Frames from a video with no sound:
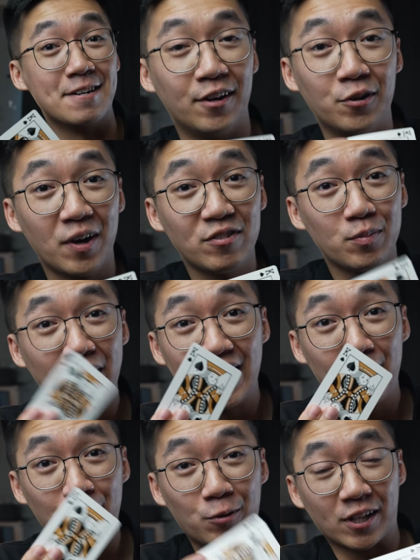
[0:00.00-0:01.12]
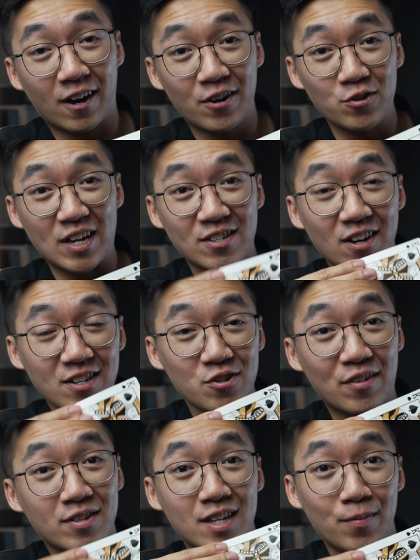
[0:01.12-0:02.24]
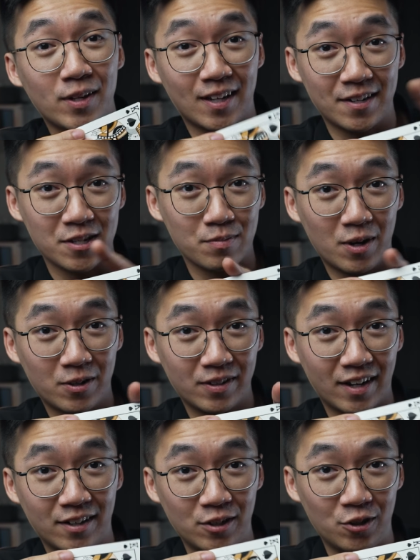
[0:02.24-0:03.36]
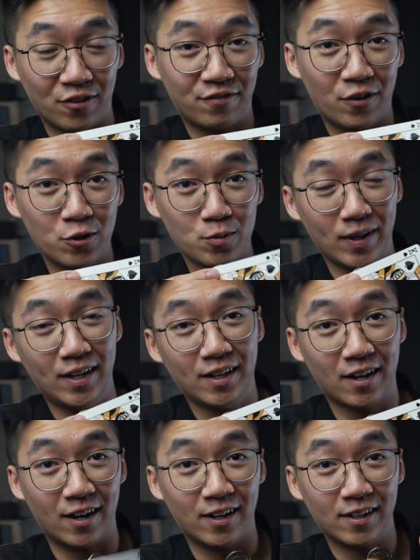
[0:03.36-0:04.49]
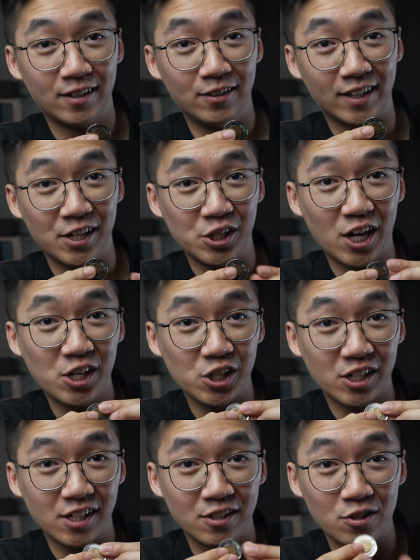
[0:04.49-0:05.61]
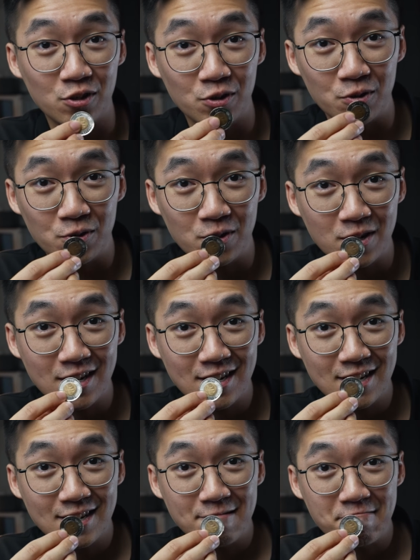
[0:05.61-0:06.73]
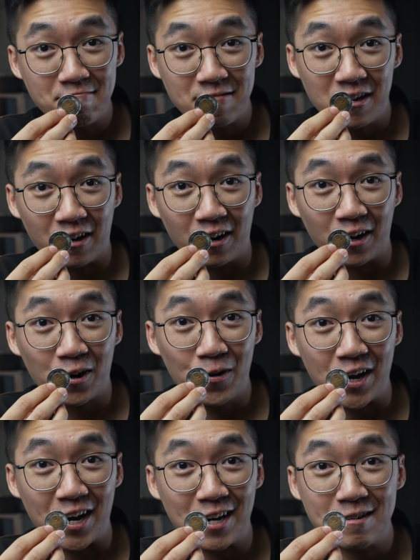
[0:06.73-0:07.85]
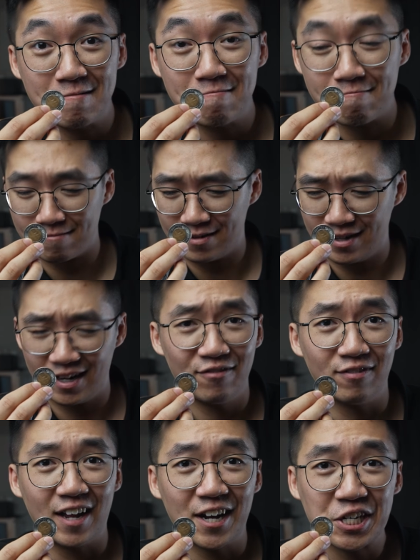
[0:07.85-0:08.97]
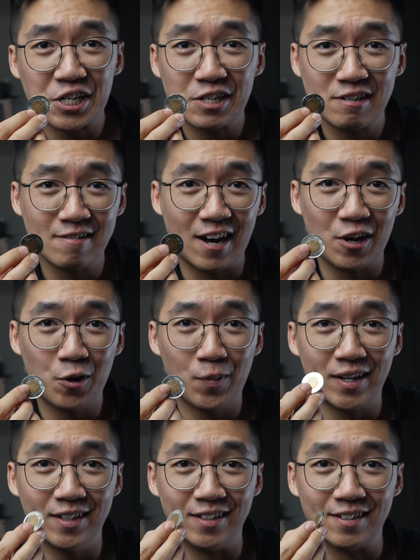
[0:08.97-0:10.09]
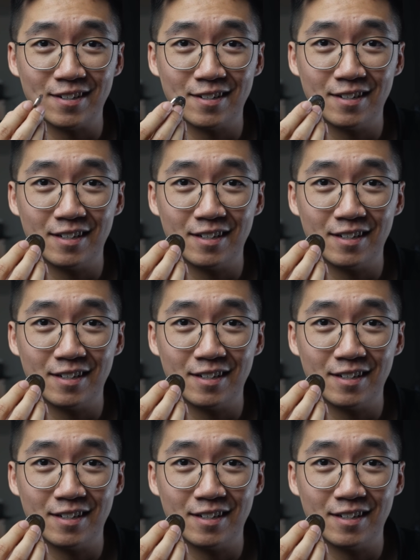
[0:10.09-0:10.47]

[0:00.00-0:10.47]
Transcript: And you don't have to be limited with cards. As long as you have something that is smaller than your first playing card, you can change it into, here, a coin. Did I flash? I hope I didn't.